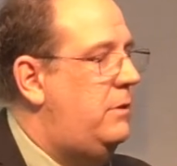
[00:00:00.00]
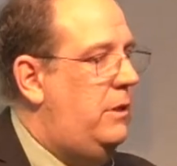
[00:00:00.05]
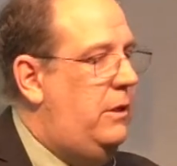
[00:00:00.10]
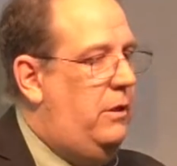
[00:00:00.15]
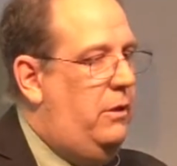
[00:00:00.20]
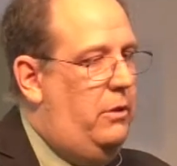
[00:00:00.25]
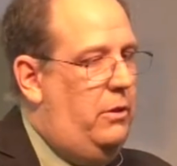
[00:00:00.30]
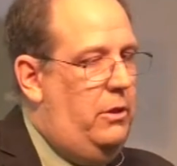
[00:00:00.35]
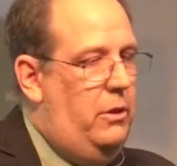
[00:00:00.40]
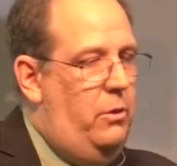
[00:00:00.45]

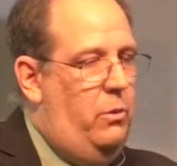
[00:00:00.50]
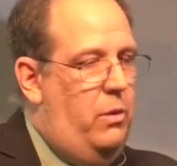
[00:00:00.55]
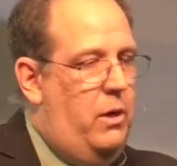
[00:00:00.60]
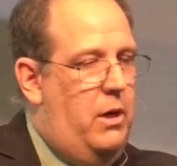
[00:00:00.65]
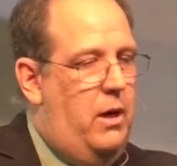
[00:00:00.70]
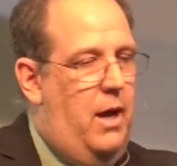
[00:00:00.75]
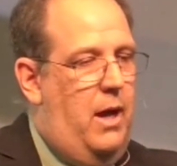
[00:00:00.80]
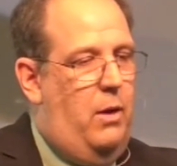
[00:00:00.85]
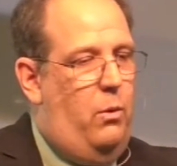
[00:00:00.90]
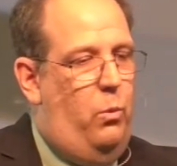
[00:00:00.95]
You, you
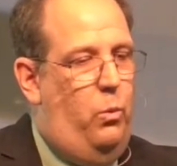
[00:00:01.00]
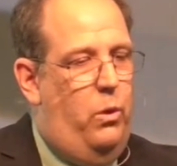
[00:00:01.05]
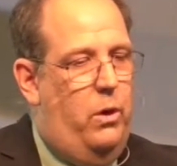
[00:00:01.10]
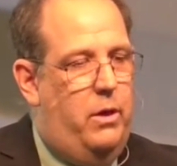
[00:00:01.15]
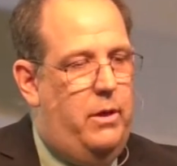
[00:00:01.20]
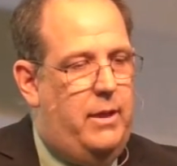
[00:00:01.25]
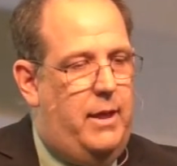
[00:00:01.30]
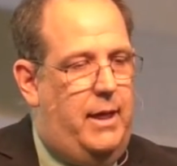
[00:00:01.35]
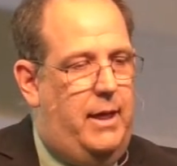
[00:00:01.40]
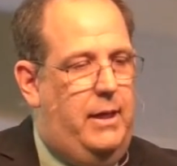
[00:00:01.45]
are not
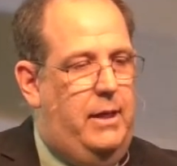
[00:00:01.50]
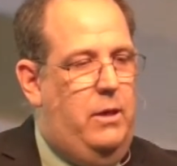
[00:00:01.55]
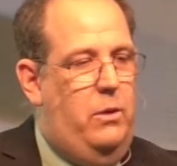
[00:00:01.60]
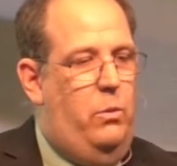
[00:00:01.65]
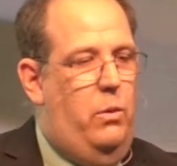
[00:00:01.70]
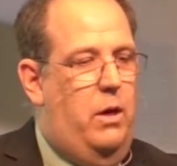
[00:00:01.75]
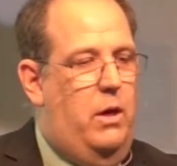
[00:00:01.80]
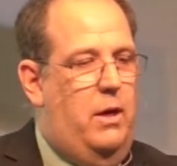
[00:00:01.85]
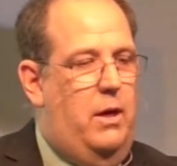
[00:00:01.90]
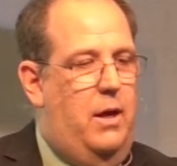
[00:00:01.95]
worthy.
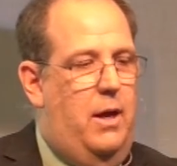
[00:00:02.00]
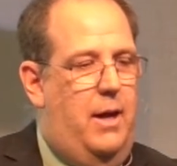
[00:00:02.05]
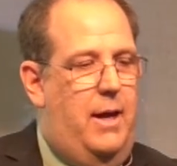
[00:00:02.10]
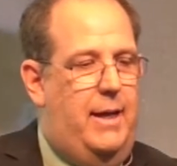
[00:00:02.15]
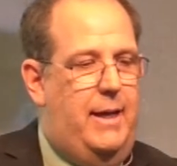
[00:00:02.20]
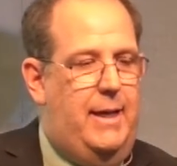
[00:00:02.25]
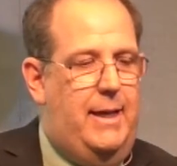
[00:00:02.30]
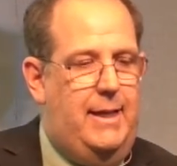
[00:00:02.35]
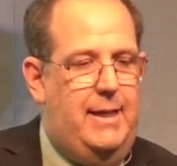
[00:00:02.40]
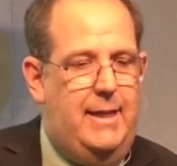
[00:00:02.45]
You are
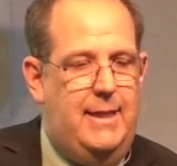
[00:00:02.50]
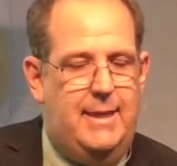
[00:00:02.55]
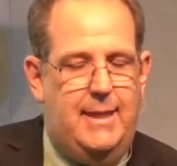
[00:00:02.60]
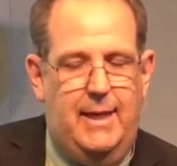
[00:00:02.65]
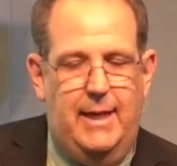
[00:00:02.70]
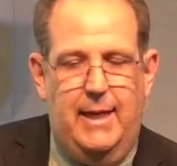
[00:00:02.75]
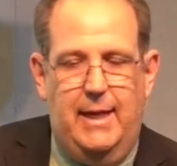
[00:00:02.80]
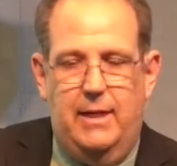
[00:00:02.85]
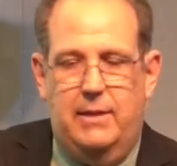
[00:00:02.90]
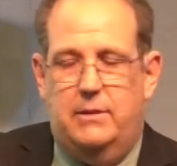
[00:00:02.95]
not
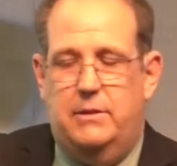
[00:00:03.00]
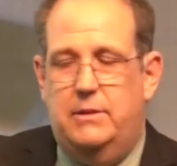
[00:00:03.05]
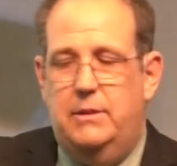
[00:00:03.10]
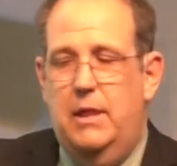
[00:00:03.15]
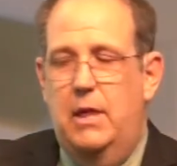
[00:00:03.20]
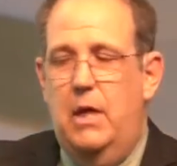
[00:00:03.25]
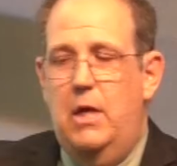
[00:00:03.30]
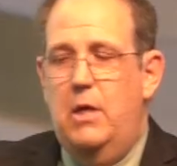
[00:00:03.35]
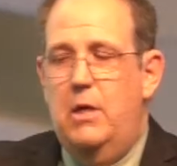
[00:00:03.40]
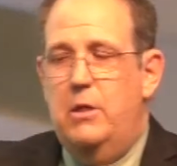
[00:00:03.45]
anything
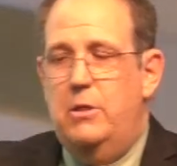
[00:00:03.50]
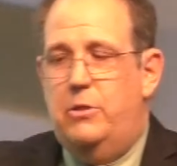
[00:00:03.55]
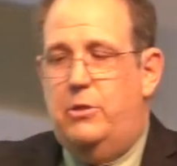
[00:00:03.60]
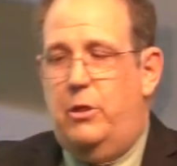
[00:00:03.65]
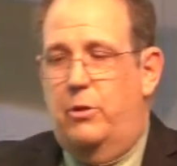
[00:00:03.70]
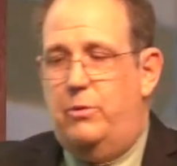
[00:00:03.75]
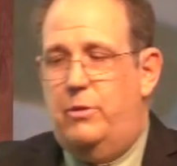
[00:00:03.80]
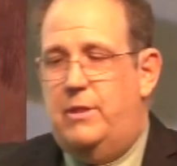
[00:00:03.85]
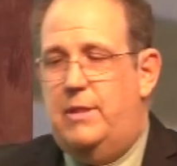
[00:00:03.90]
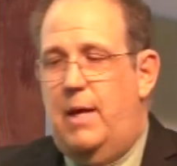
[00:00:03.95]
else.
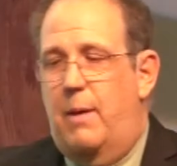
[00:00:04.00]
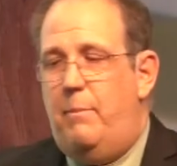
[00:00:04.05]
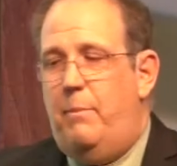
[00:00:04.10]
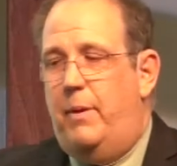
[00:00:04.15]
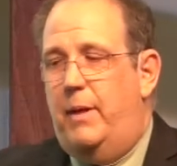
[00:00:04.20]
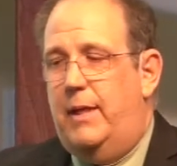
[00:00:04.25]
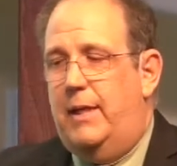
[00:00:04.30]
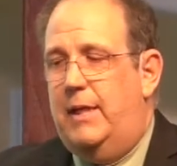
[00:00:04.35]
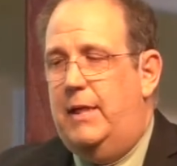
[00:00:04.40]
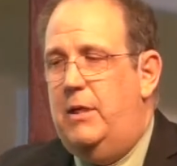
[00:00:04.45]
So
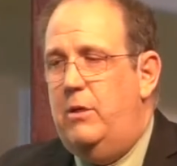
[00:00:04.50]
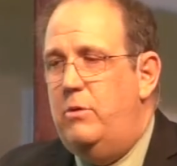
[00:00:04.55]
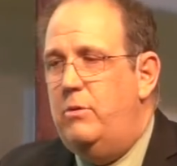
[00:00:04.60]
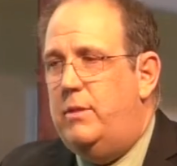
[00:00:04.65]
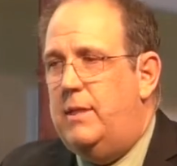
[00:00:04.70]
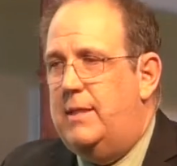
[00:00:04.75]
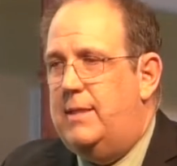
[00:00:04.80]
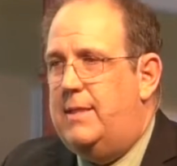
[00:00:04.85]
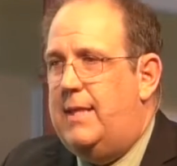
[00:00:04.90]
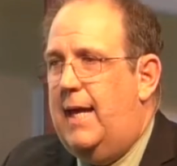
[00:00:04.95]
somebody
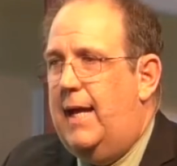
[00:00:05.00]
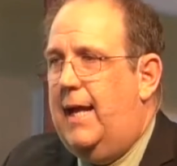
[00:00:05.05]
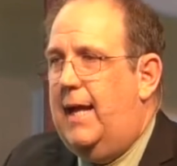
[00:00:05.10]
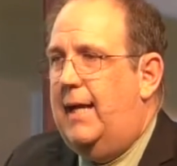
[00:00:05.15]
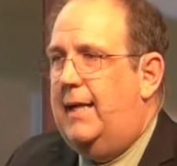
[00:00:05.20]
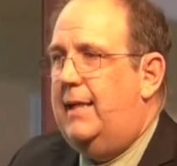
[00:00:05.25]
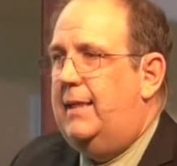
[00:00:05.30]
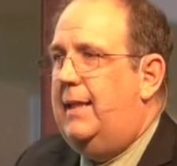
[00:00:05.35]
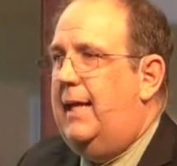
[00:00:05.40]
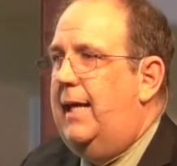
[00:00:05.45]
uses that
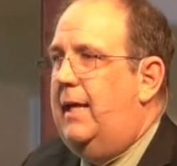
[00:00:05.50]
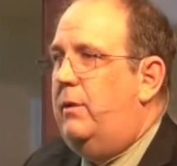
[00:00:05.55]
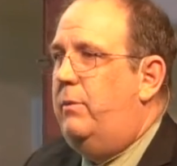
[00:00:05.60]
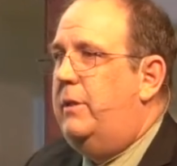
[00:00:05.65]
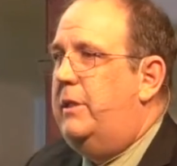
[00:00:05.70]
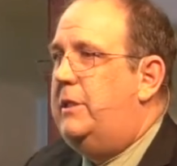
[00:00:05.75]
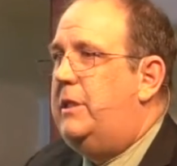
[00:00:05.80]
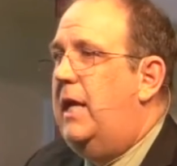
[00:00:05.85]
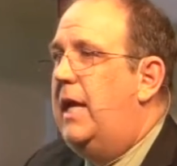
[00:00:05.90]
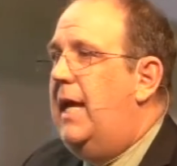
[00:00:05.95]
kind of
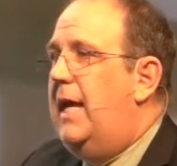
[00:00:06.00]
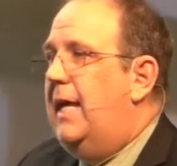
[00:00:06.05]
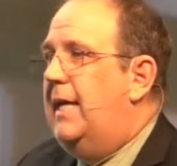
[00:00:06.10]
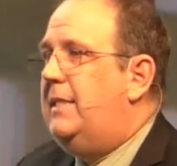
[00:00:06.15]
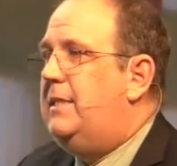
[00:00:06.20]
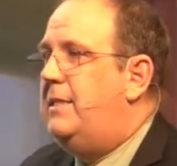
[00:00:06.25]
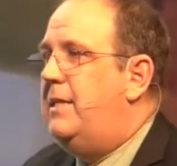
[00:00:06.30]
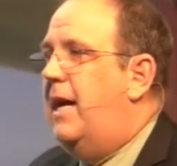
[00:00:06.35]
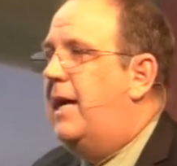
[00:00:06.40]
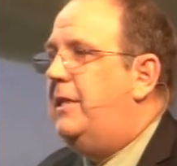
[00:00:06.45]
language.
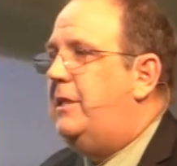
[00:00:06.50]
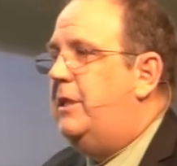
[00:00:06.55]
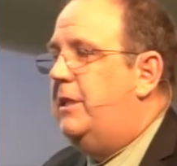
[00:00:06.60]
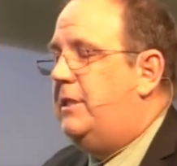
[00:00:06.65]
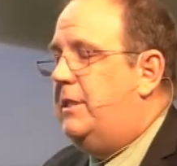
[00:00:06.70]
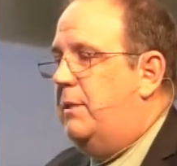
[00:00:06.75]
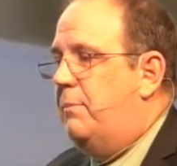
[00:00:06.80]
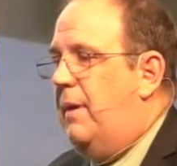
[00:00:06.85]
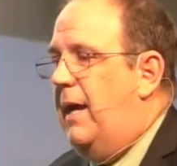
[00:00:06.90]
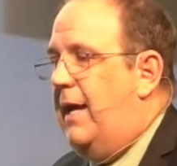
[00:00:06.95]
It's not
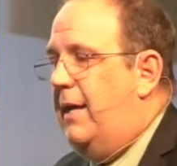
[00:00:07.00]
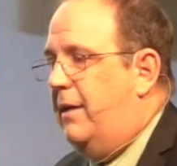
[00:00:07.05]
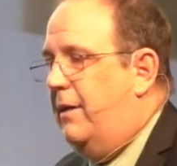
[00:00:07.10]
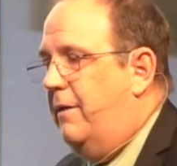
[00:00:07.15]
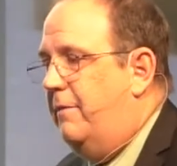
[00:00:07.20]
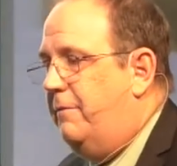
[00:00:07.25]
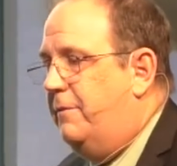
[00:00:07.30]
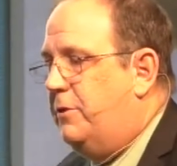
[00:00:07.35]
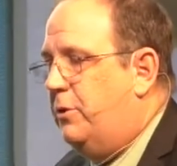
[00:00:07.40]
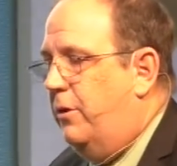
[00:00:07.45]
just a
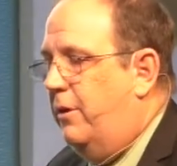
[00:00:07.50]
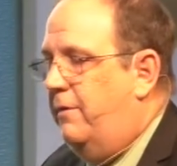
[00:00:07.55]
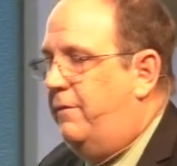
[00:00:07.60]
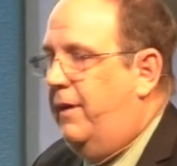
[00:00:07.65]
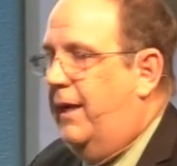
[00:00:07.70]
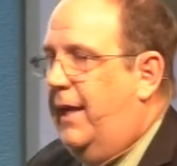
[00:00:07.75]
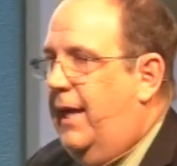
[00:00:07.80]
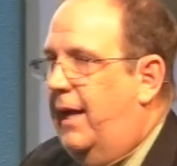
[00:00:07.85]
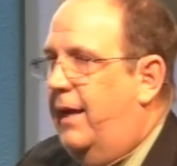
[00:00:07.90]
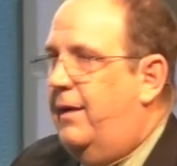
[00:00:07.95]
matter of sort
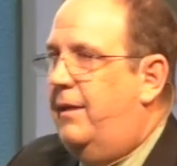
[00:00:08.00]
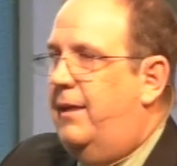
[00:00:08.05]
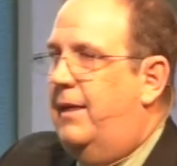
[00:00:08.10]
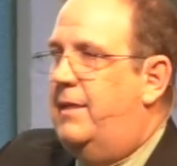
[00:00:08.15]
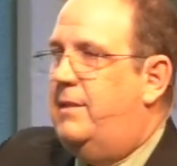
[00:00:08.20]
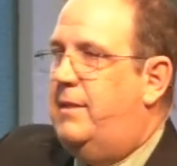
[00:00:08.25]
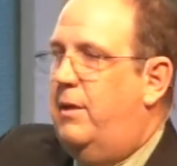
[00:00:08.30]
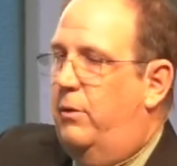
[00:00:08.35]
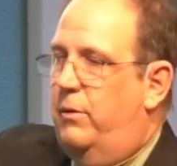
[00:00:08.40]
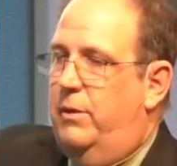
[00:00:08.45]
of a
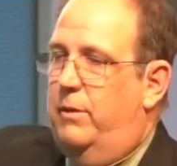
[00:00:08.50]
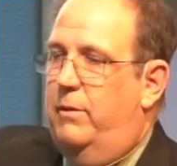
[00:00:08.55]
careless,